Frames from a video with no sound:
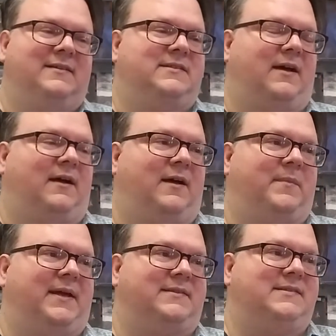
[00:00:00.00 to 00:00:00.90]
Tom
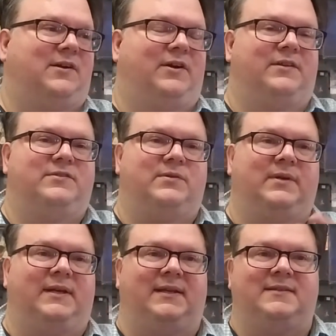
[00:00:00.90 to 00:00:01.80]
had started
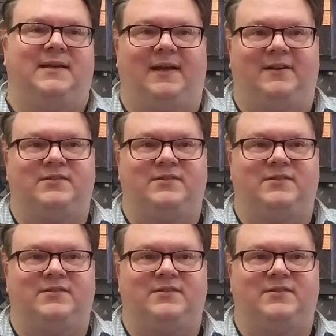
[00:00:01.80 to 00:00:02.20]
doing an entire